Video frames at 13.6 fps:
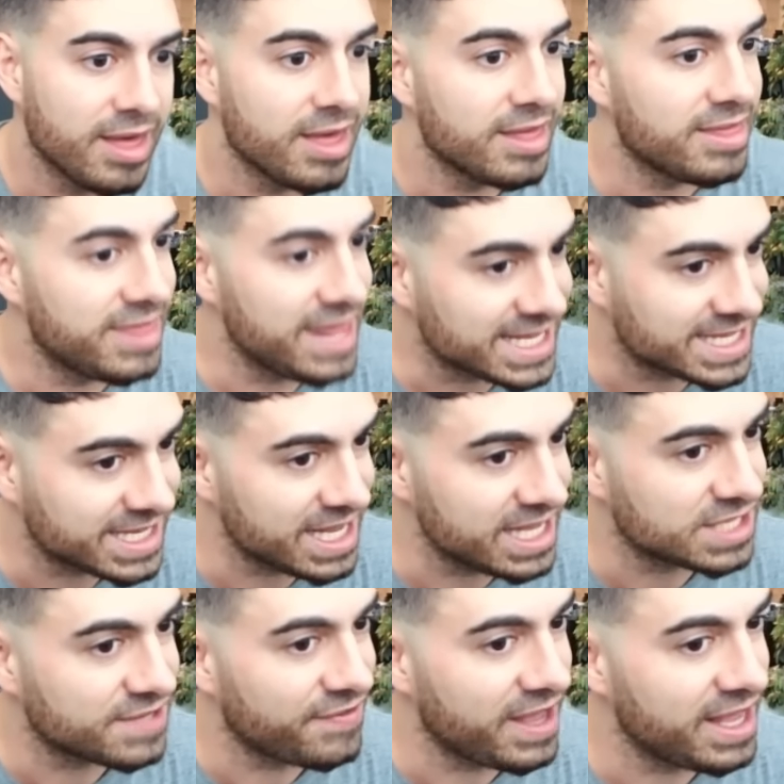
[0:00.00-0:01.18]
This
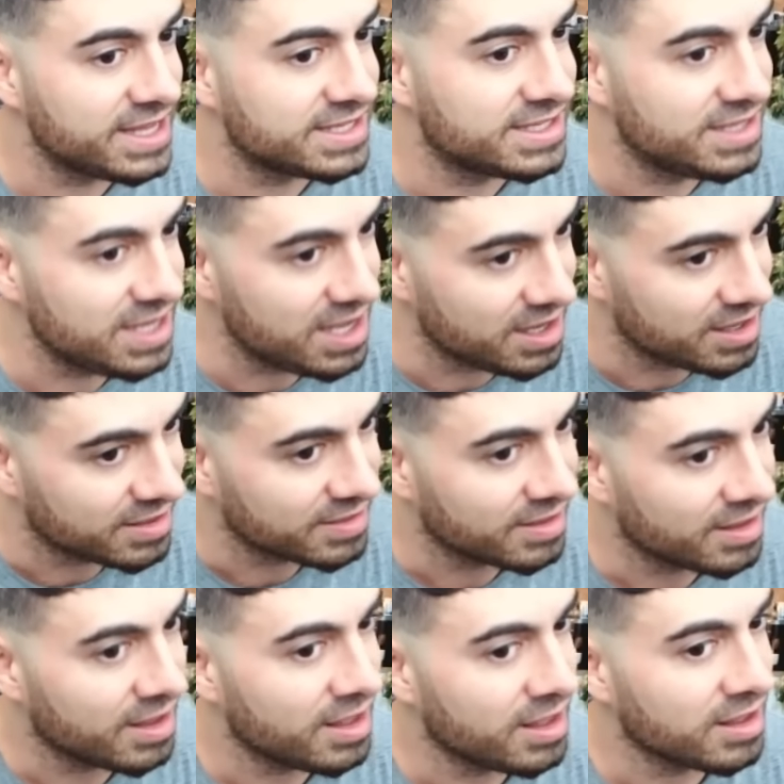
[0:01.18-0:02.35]
is phase D,
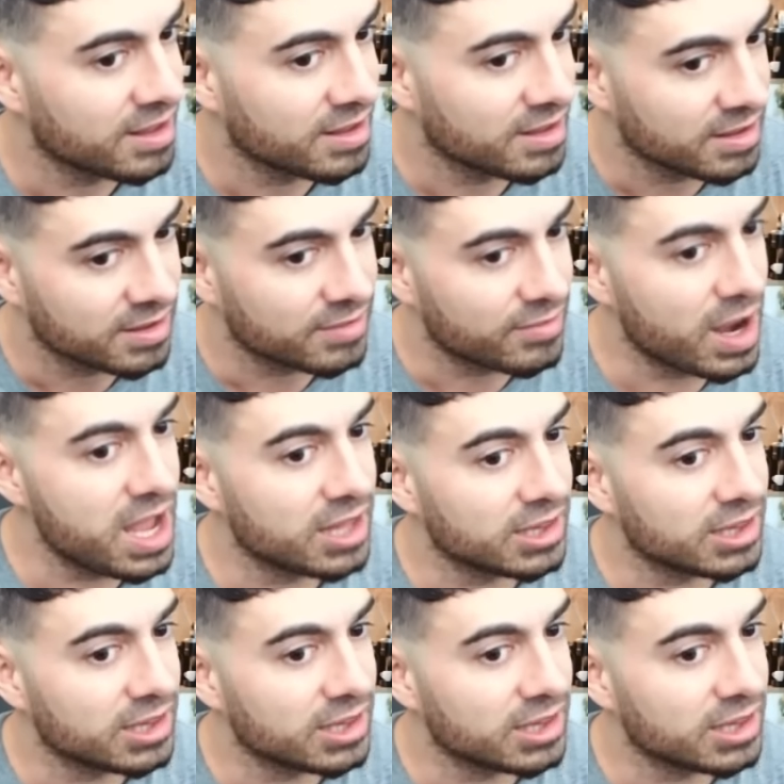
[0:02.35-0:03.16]
right?